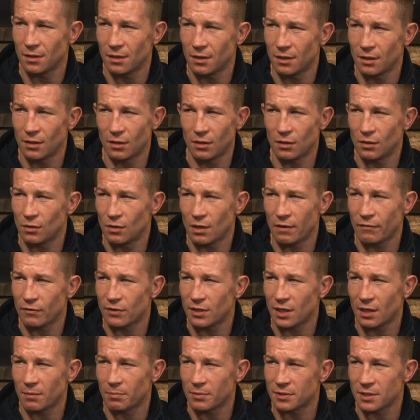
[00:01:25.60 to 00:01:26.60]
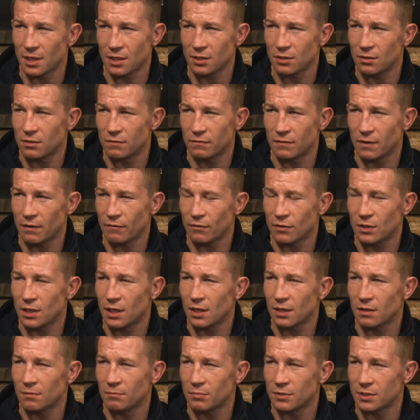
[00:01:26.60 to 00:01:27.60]
You, you never take possess you've never
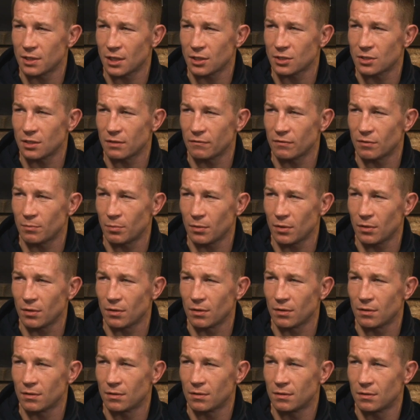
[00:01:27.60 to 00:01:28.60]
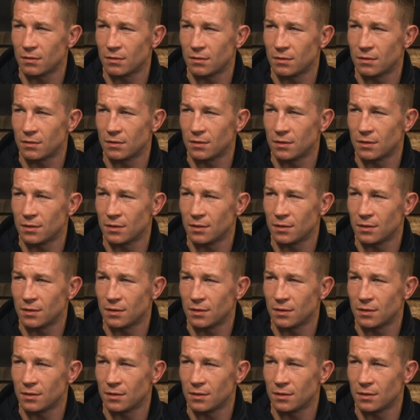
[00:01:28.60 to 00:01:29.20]
taken possession of the ball. Right.